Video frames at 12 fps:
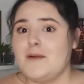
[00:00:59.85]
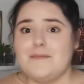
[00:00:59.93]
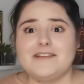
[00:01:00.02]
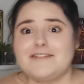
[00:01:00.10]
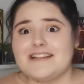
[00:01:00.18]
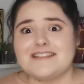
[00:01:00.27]

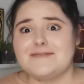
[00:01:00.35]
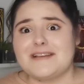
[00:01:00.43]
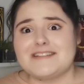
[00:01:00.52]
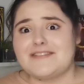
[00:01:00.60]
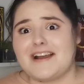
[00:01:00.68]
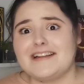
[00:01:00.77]
But the rest of me
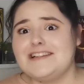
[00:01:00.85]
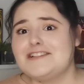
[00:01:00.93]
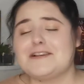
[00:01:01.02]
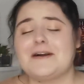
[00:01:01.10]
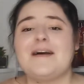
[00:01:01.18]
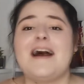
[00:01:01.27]
is fine,
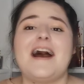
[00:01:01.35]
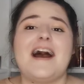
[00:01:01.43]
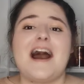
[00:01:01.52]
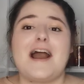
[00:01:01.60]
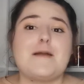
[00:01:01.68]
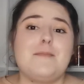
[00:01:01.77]
so
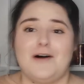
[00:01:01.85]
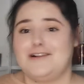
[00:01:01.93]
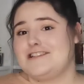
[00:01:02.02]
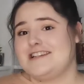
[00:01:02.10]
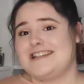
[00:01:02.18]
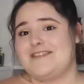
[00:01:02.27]
I
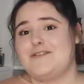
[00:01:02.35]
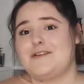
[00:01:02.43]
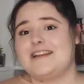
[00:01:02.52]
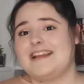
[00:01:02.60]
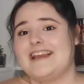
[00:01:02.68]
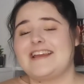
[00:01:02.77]
apologize if you
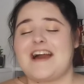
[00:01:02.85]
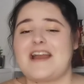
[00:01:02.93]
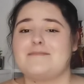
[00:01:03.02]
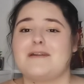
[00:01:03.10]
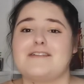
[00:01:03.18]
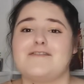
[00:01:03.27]
can hear that
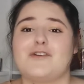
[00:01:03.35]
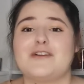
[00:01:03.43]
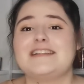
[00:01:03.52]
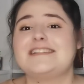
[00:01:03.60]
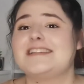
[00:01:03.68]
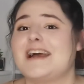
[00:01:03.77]
in my
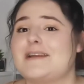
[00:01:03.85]
voice.